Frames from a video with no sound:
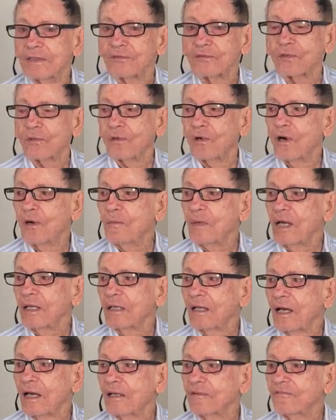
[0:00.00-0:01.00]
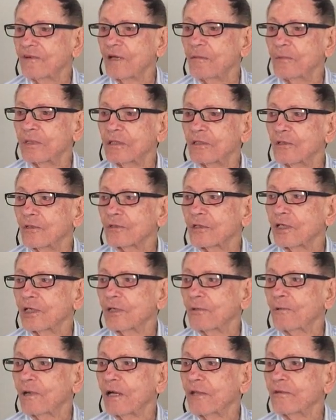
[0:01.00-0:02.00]
So all my life I've been looking
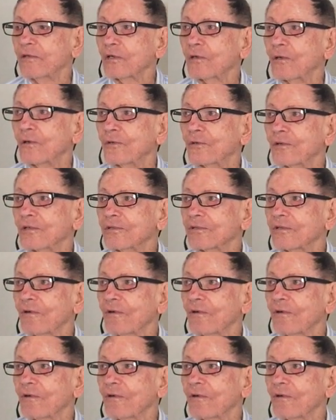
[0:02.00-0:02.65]
around the corner